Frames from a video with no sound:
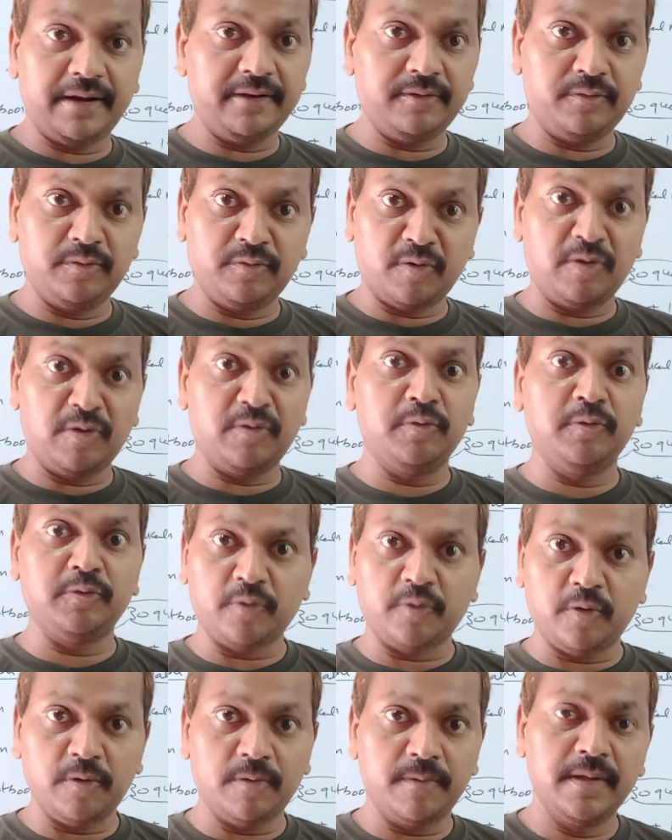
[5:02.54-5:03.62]
Do not do
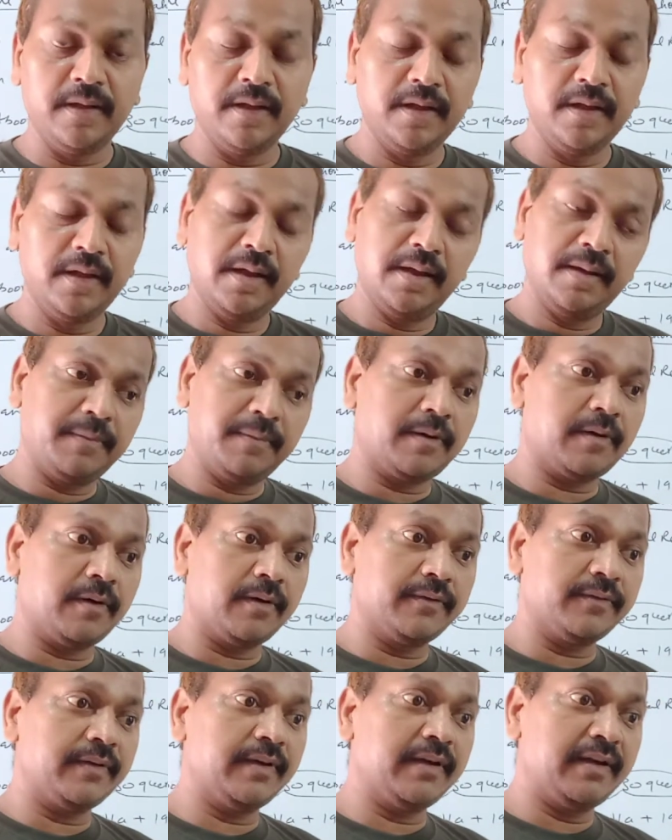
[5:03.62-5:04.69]
so,
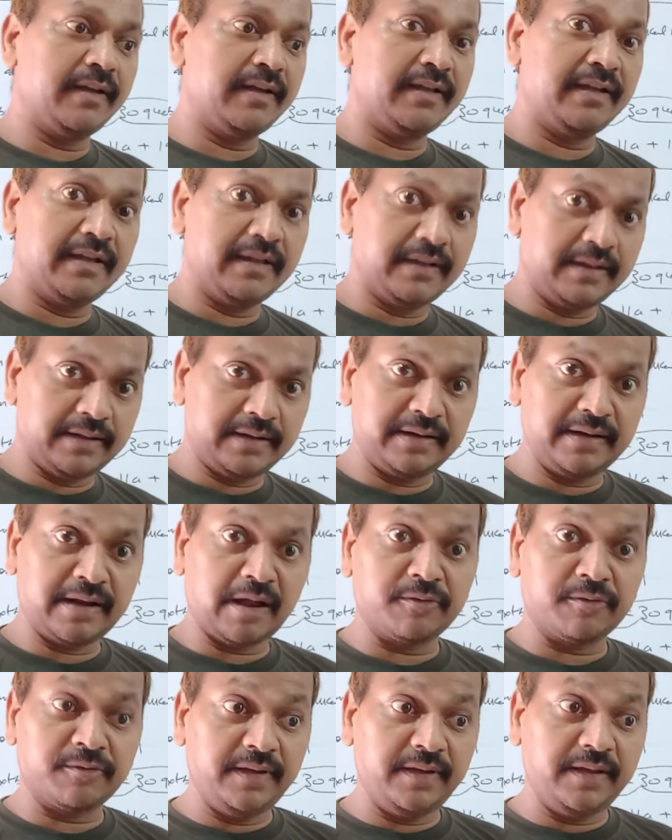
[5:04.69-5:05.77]
because
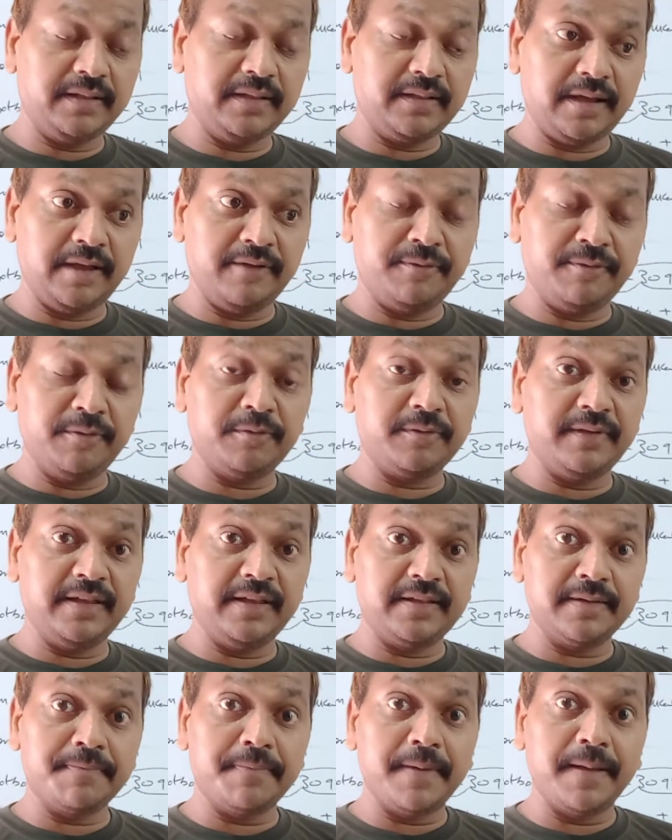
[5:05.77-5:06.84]
now see the, if you see
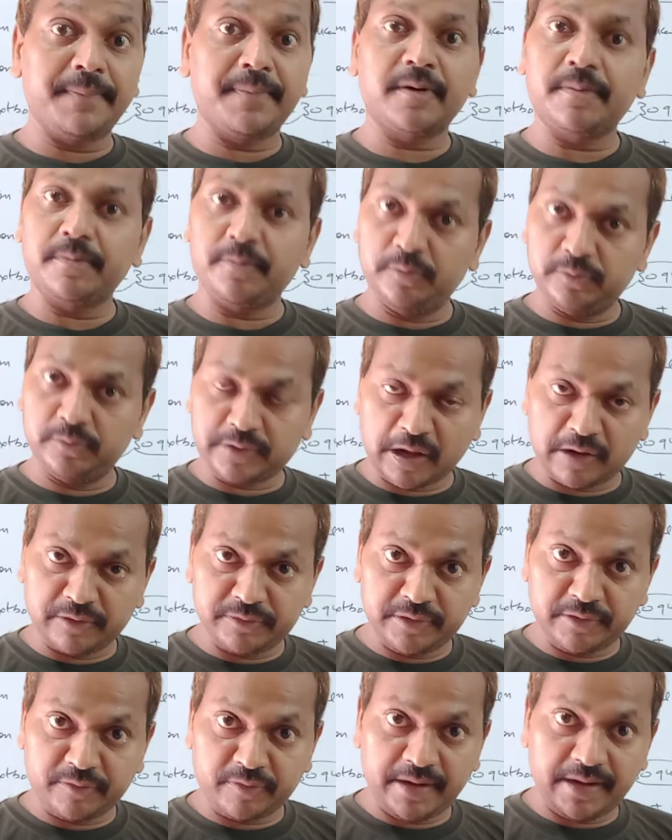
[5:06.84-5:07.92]
the paper of
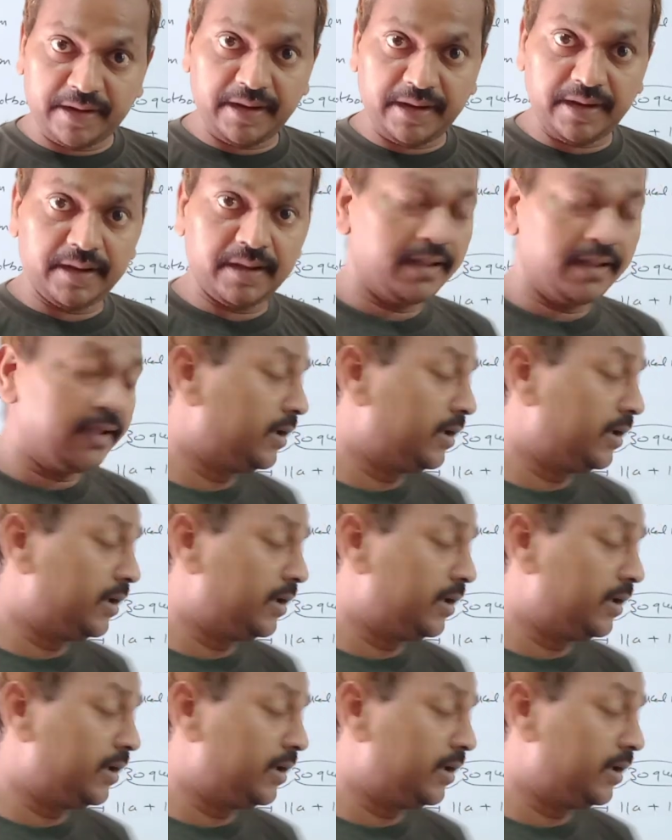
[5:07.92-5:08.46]
2020,